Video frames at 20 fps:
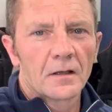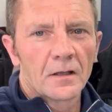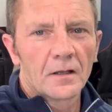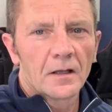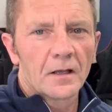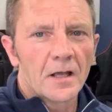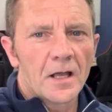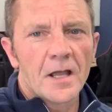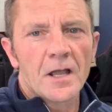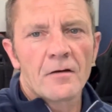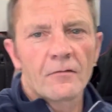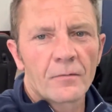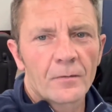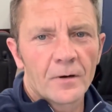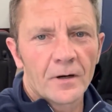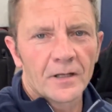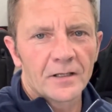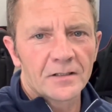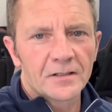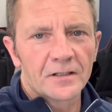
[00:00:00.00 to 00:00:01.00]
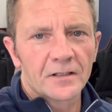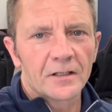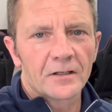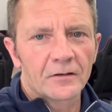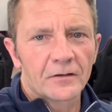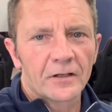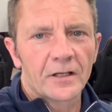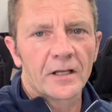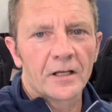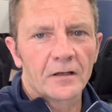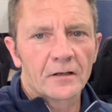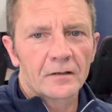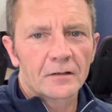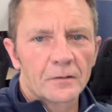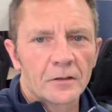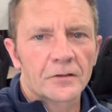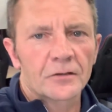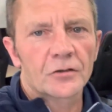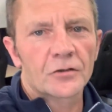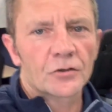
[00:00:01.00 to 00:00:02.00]
Hey everybody, it's Neil here
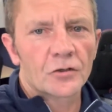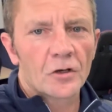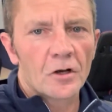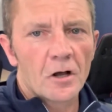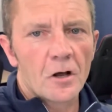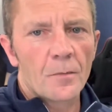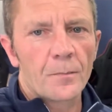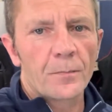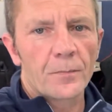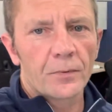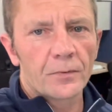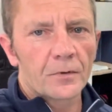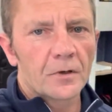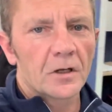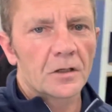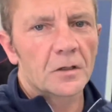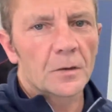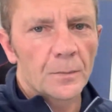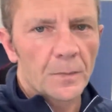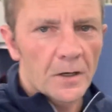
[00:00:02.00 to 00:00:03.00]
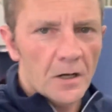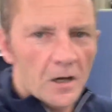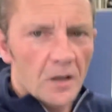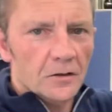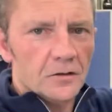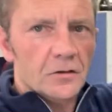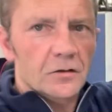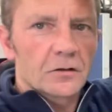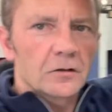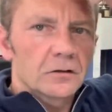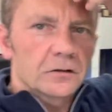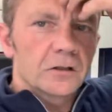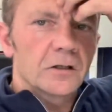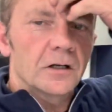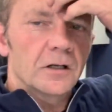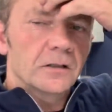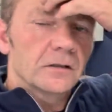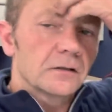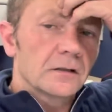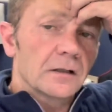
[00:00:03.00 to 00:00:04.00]
at the shop. Got the parts all
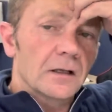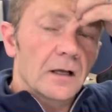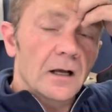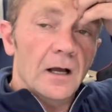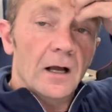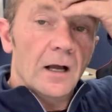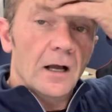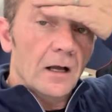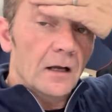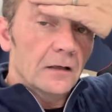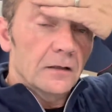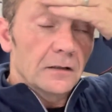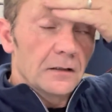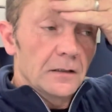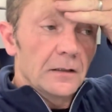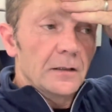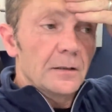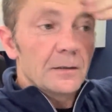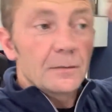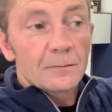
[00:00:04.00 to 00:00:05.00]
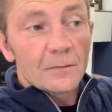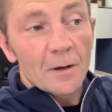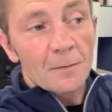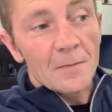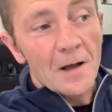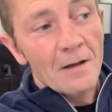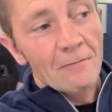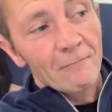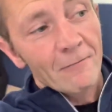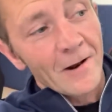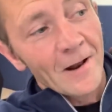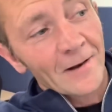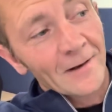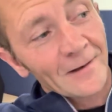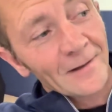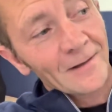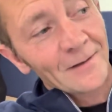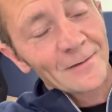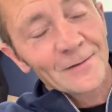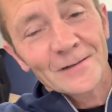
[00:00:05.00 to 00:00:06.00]
done. My man
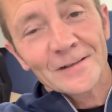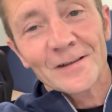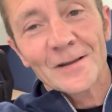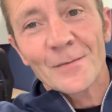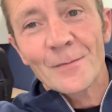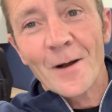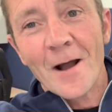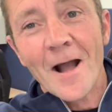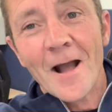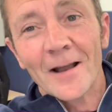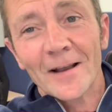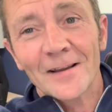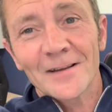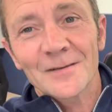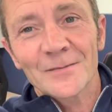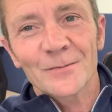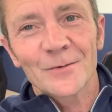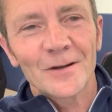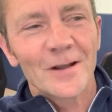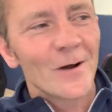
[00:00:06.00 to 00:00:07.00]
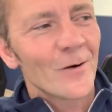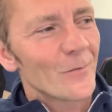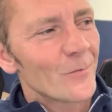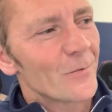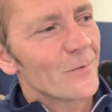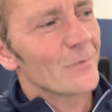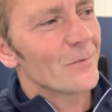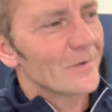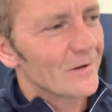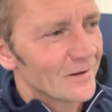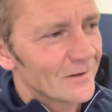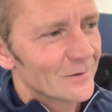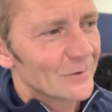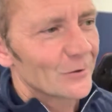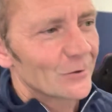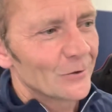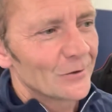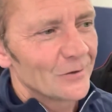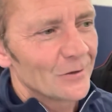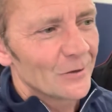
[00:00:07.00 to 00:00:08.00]
Randy, who's in the back, has been helping me. He's a
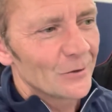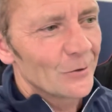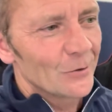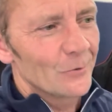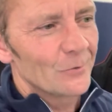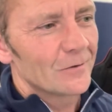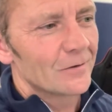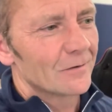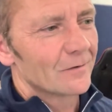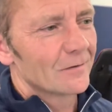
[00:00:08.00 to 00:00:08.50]
good dude.